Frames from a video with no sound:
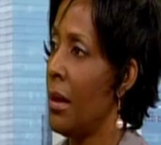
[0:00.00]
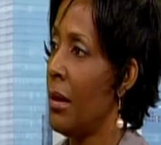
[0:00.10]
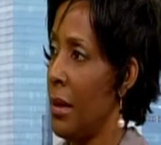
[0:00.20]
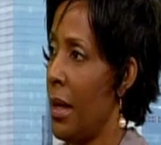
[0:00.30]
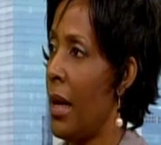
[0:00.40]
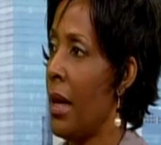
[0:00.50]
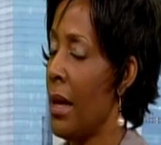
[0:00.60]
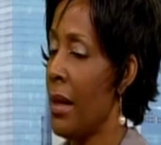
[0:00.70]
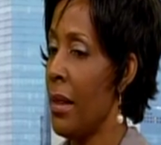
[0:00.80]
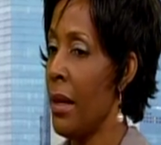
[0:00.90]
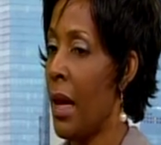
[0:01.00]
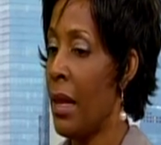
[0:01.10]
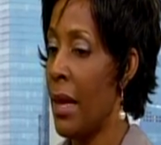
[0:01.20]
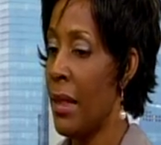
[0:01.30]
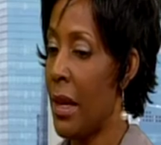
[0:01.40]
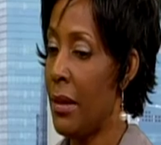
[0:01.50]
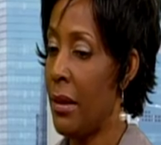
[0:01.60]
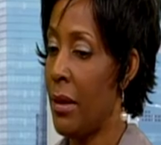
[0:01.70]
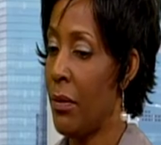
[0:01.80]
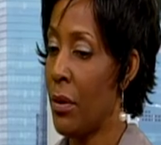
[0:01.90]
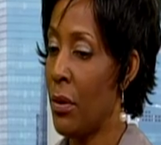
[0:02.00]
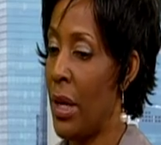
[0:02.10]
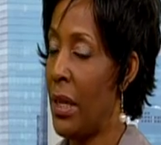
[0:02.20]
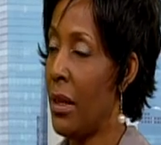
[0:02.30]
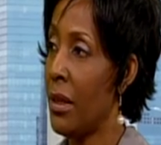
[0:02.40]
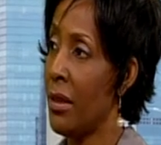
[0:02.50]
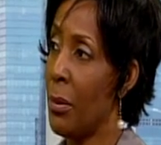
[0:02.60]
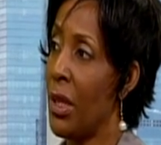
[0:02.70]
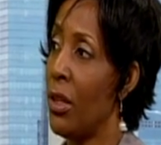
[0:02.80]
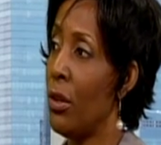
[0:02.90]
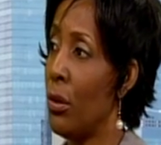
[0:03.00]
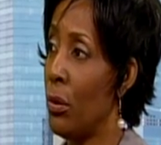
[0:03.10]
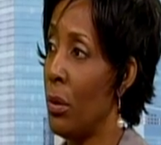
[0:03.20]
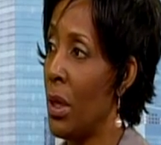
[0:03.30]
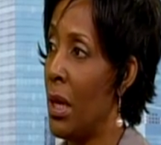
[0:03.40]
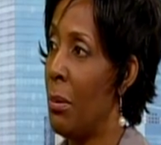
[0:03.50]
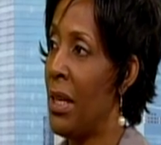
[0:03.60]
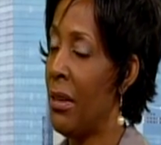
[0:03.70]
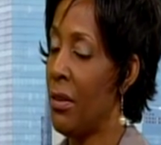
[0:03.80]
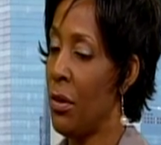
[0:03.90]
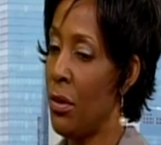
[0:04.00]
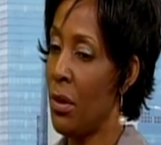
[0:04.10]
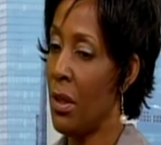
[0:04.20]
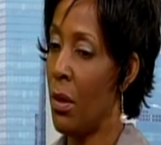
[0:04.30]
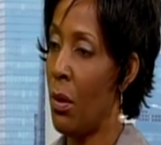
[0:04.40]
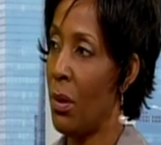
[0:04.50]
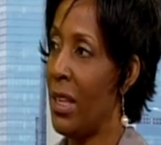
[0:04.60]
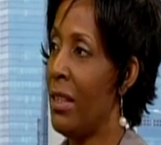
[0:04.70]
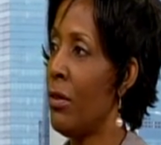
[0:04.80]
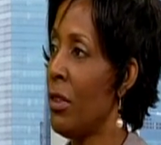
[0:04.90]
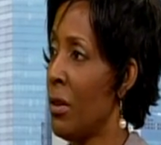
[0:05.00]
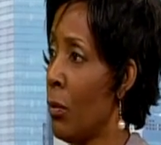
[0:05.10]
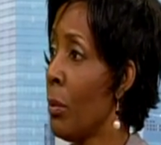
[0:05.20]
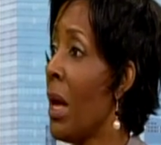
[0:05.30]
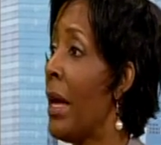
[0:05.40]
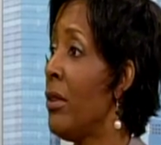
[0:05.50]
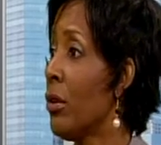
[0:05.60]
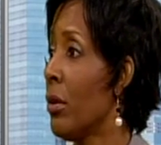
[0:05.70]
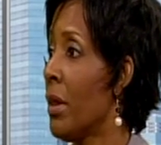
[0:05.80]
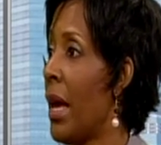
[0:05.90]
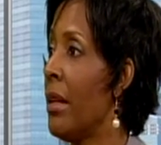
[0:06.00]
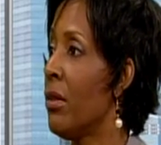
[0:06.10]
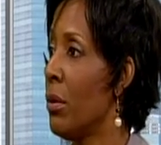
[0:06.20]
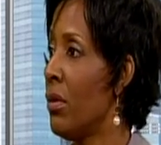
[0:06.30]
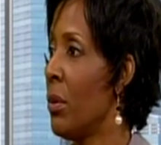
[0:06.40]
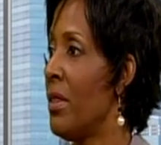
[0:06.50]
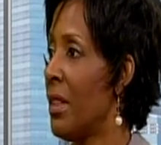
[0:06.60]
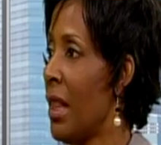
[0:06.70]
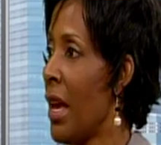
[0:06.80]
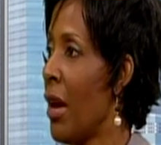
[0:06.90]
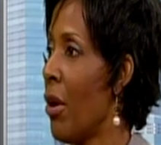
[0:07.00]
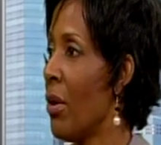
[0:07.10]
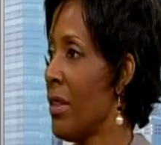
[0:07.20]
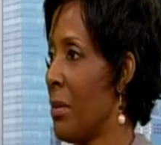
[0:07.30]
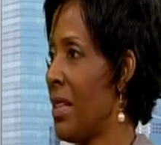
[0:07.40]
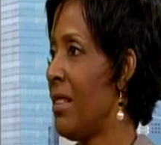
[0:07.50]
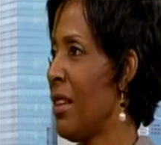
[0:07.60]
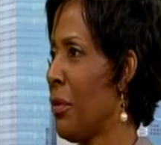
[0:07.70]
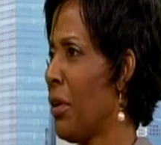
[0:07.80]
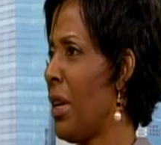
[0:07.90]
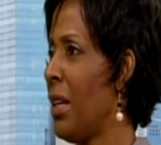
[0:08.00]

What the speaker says: Yeah. And I think I like the idea of creating something new. Yeah. Because if you do the old, it's a reminder that so-and-so isn't there or something's different.